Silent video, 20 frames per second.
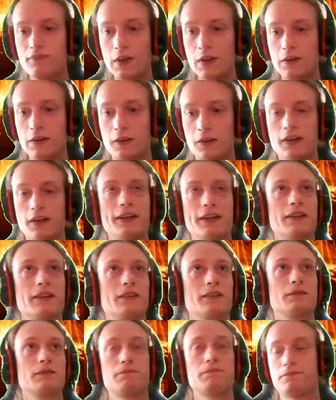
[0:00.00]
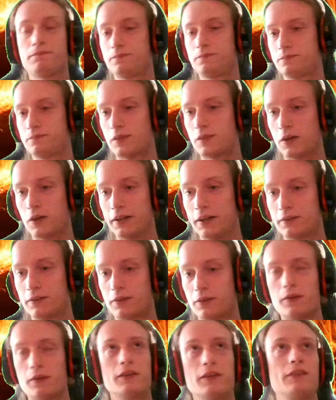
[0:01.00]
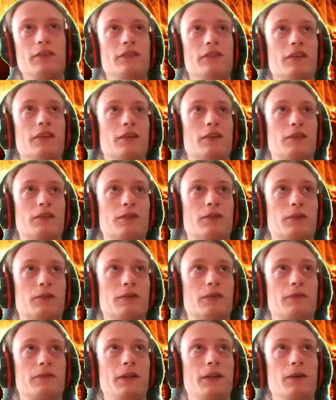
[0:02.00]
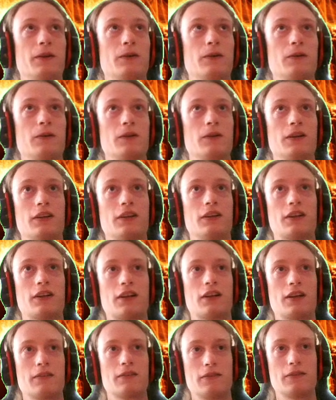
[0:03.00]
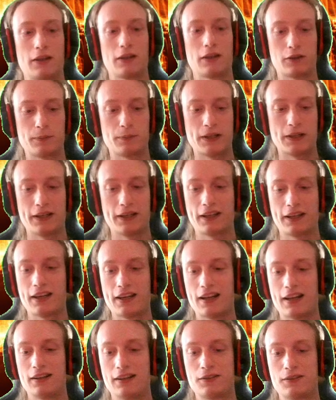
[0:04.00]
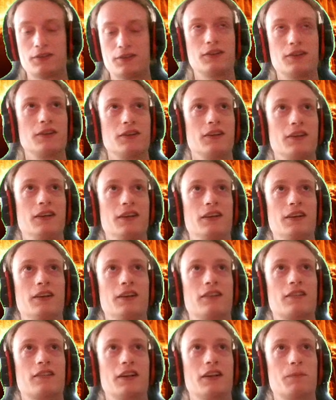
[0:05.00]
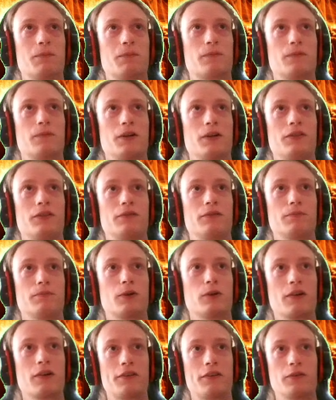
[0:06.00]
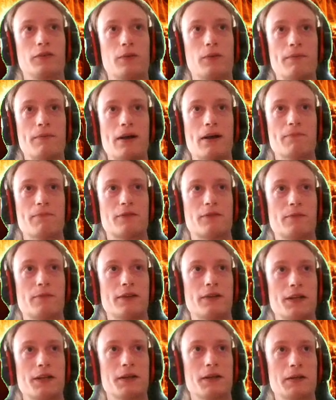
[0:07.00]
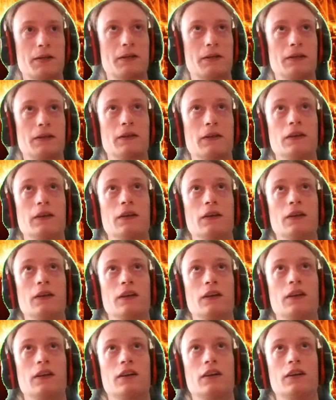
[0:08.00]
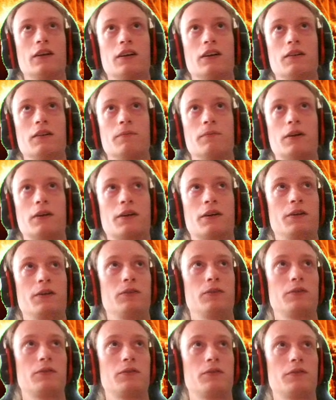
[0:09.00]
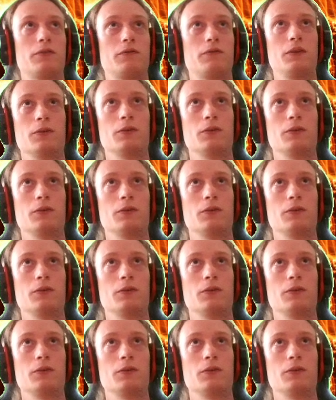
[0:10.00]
Alright, so this is a short video kind of explaining how to create a progressive web app from Flutter. I'm going to use Visual